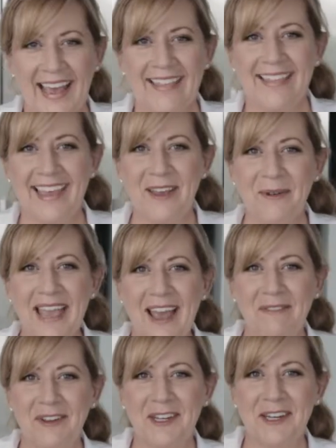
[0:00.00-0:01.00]
And there we
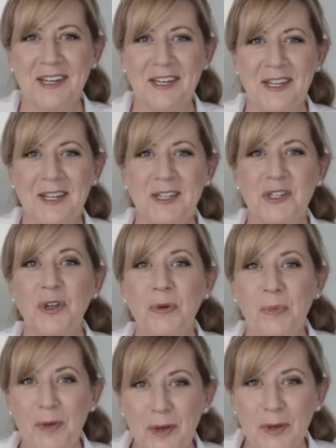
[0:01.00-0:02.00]
have it.
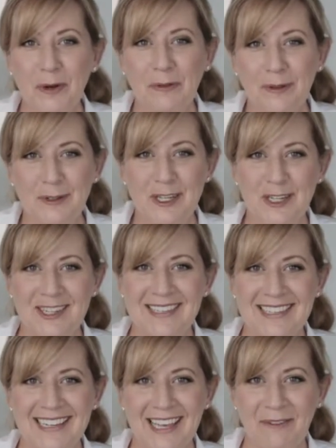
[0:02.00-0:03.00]
Two beautiful
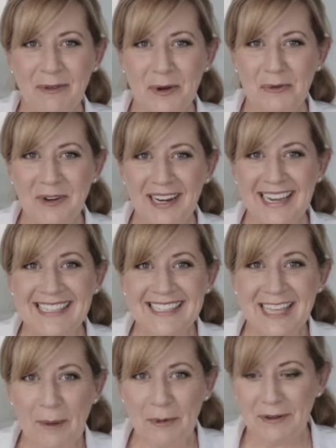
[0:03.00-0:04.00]
dishes that give you a really
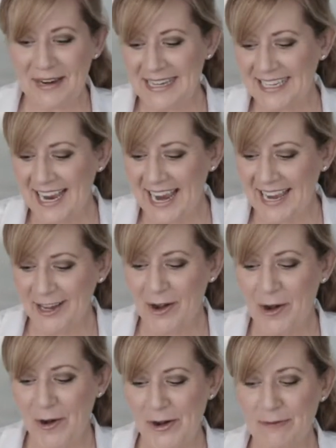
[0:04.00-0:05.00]
summery take
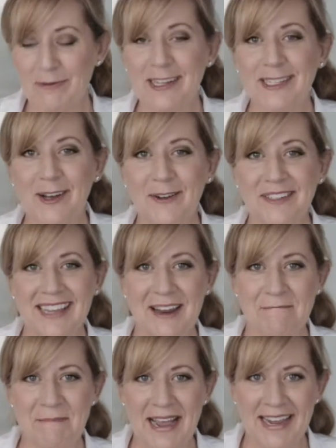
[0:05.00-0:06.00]
on rissoles
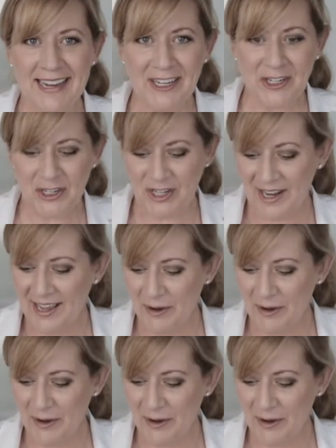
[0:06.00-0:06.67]
and mash.